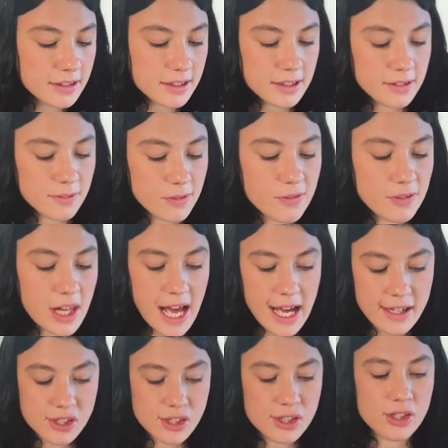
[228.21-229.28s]
the
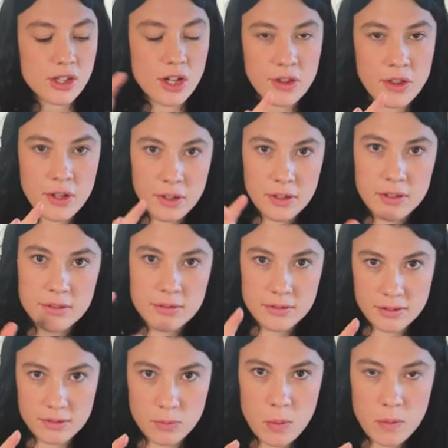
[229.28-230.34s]
flash on the
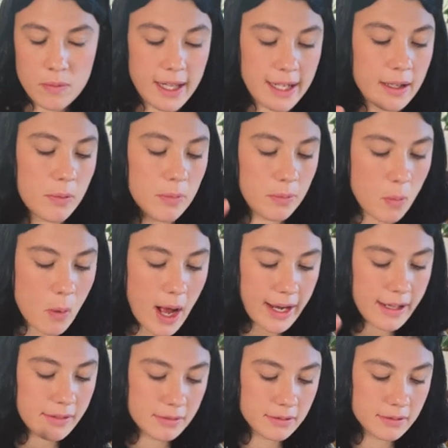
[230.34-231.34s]
like white